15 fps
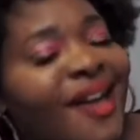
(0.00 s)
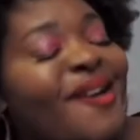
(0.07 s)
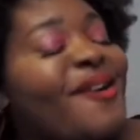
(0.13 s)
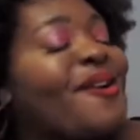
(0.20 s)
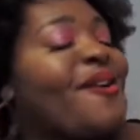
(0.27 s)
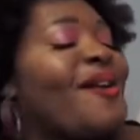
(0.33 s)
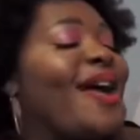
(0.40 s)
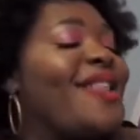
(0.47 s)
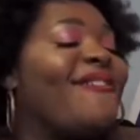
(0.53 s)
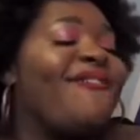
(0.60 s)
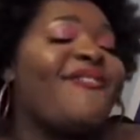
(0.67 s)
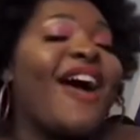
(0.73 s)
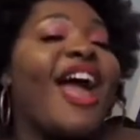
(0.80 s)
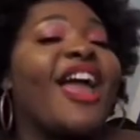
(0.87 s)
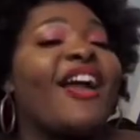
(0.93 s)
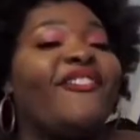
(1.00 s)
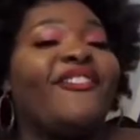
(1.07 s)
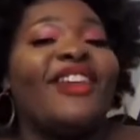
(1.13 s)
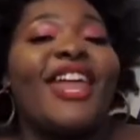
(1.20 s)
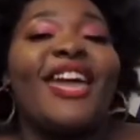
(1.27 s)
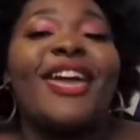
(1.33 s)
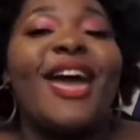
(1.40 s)
Go ahead and fire off
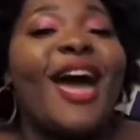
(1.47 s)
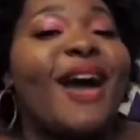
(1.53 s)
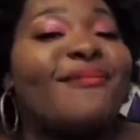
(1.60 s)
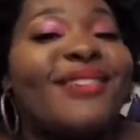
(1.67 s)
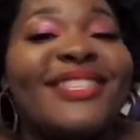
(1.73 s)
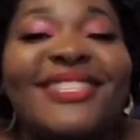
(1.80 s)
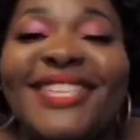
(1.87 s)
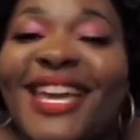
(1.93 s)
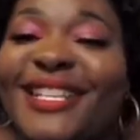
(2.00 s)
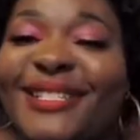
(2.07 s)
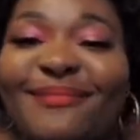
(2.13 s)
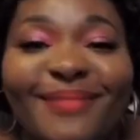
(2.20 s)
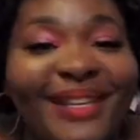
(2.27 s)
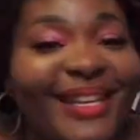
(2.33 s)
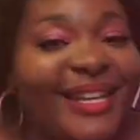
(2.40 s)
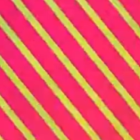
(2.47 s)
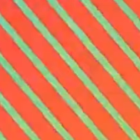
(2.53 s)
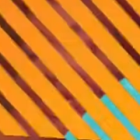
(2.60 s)
in that comment section below.